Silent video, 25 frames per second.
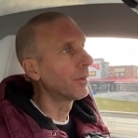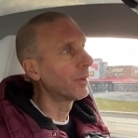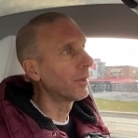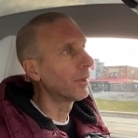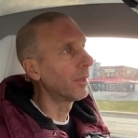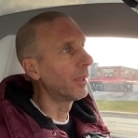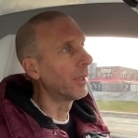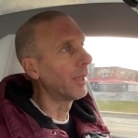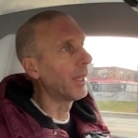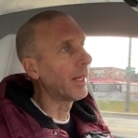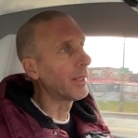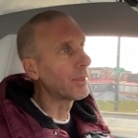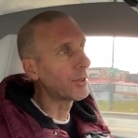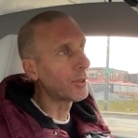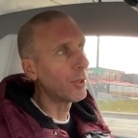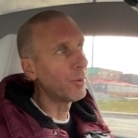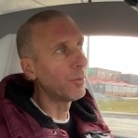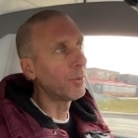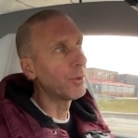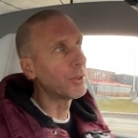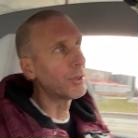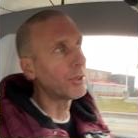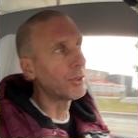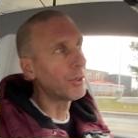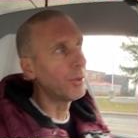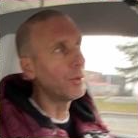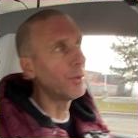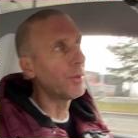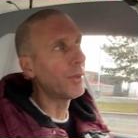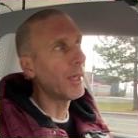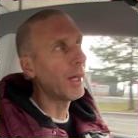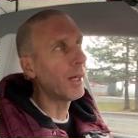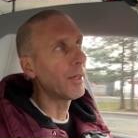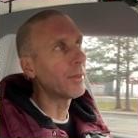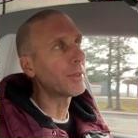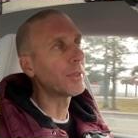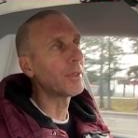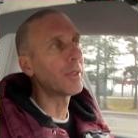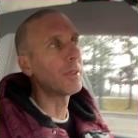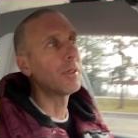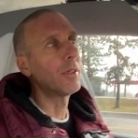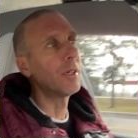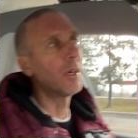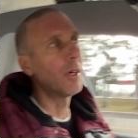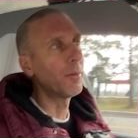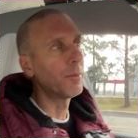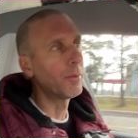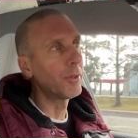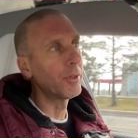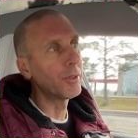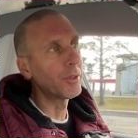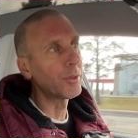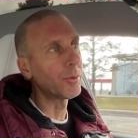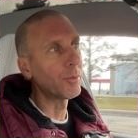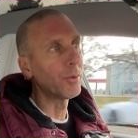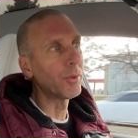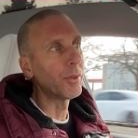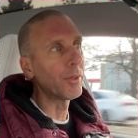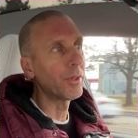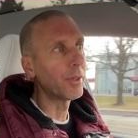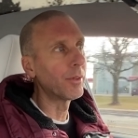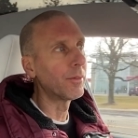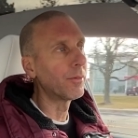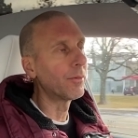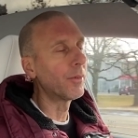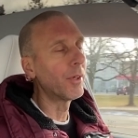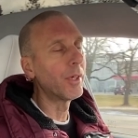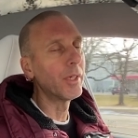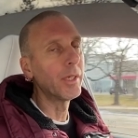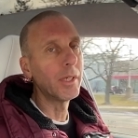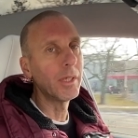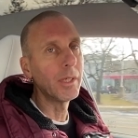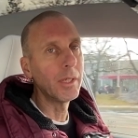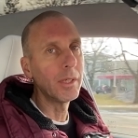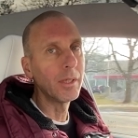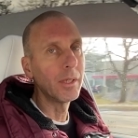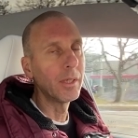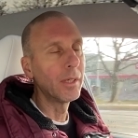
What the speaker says: and that's almost 2,000 kilometers worth of running.